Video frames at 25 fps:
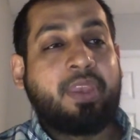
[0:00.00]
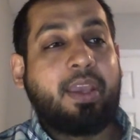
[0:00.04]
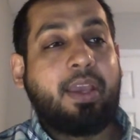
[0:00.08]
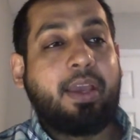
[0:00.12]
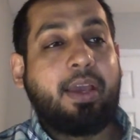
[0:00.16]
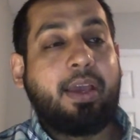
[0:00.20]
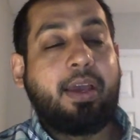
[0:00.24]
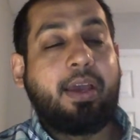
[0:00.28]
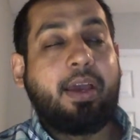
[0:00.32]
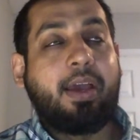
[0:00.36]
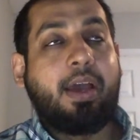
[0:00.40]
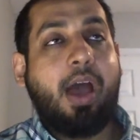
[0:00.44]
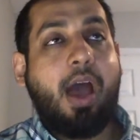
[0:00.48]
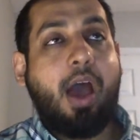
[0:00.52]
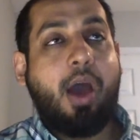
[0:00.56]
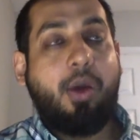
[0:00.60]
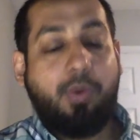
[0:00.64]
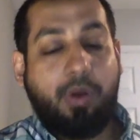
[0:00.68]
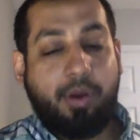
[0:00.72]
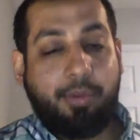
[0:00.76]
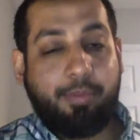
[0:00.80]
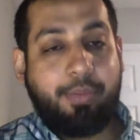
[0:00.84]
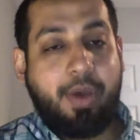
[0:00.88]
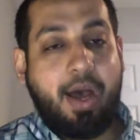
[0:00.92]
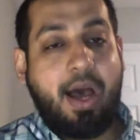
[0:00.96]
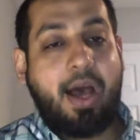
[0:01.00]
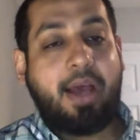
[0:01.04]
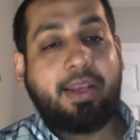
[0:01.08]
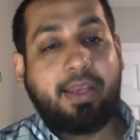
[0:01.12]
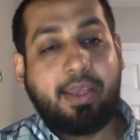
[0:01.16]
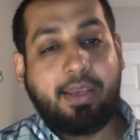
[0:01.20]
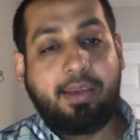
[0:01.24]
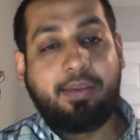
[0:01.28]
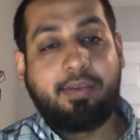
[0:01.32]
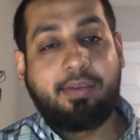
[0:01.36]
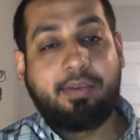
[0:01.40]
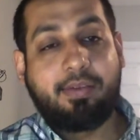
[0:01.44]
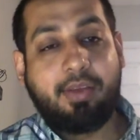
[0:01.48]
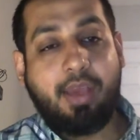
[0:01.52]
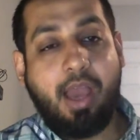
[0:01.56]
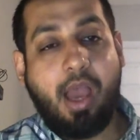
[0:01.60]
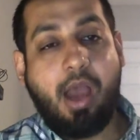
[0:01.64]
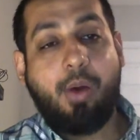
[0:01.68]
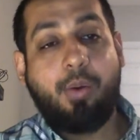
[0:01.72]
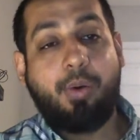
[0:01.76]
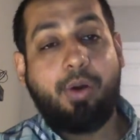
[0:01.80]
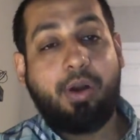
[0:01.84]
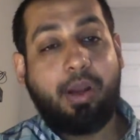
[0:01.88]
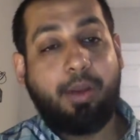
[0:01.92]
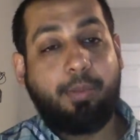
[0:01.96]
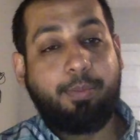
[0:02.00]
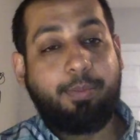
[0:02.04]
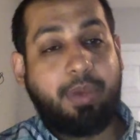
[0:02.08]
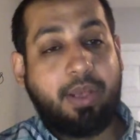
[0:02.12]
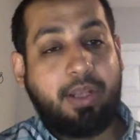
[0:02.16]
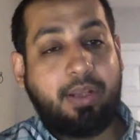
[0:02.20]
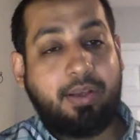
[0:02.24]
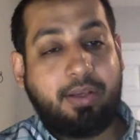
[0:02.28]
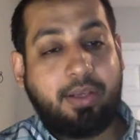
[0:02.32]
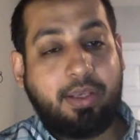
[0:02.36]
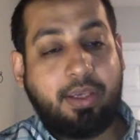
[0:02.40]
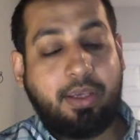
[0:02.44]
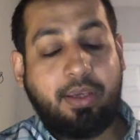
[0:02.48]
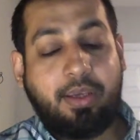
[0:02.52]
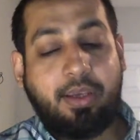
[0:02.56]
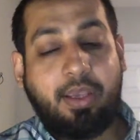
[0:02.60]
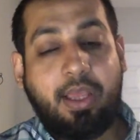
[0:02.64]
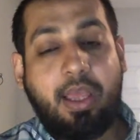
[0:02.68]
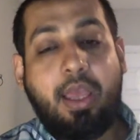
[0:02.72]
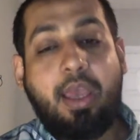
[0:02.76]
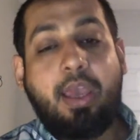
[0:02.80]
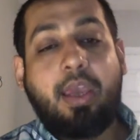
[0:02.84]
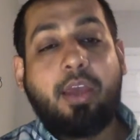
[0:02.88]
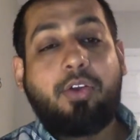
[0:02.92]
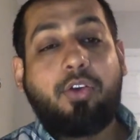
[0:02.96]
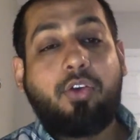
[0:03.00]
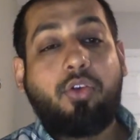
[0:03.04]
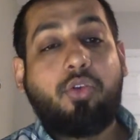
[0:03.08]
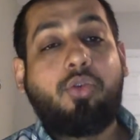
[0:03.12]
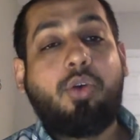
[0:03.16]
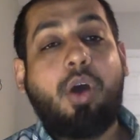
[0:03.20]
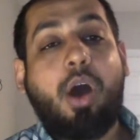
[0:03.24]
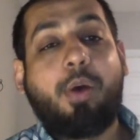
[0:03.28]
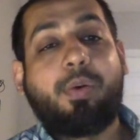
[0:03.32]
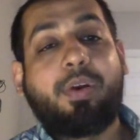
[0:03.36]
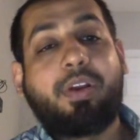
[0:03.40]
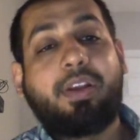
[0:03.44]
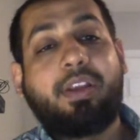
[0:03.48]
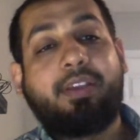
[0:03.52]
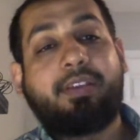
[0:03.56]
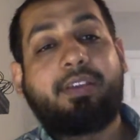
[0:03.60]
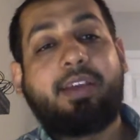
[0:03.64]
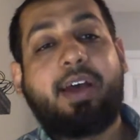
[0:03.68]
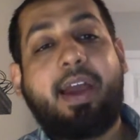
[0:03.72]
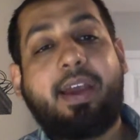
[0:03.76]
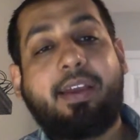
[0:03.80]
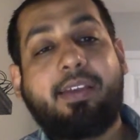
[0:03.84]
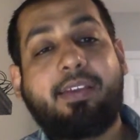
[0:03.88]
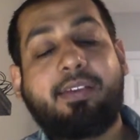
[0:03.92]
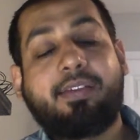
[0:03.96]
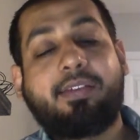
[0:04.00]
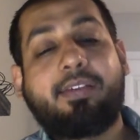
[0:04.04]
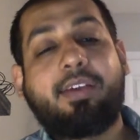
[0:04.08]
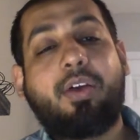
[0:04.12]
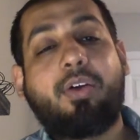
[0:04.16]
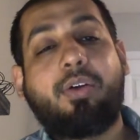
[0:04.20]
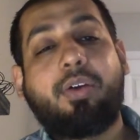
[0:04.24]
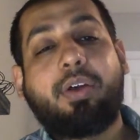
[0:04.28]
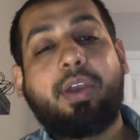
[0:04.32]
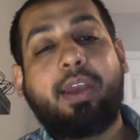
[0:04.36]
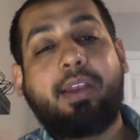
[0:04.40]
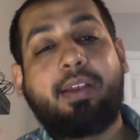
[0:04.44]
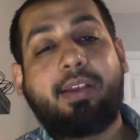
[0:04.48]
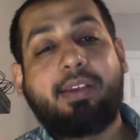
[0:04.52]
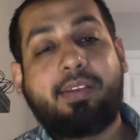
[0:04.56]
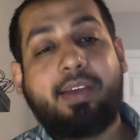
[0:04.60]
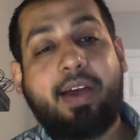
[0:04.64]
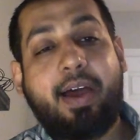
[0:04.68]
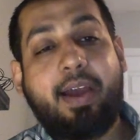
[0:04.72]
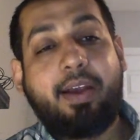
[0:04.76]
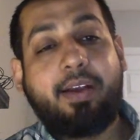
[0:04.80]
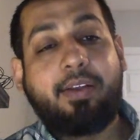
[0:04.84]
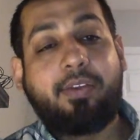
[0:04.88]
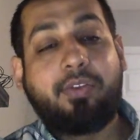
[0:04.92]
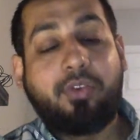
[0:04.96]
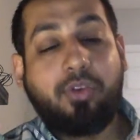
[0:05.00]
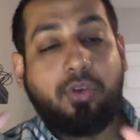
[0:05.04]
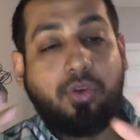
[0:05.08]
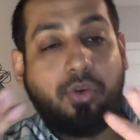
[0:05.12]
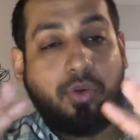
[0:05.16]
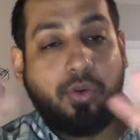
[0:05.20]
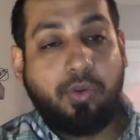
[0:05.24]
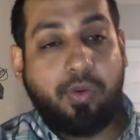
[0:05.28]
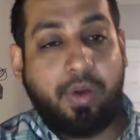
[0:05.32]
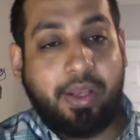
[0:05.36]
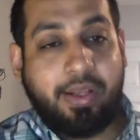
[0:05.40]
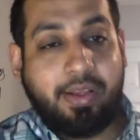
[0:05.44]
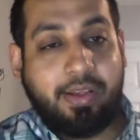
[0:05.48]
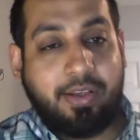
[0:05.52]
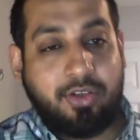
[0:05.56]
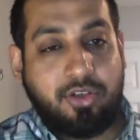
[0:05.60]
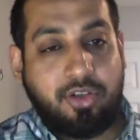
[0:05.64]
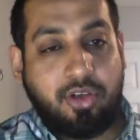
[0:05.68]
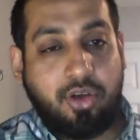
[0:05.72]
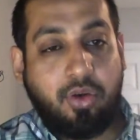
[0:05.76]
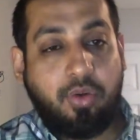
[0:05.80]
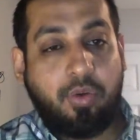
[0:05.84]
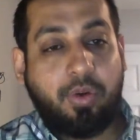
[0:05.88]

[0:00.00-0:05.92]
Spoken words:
our bodies, our ability to our desires and say, okay, desires, you run the show.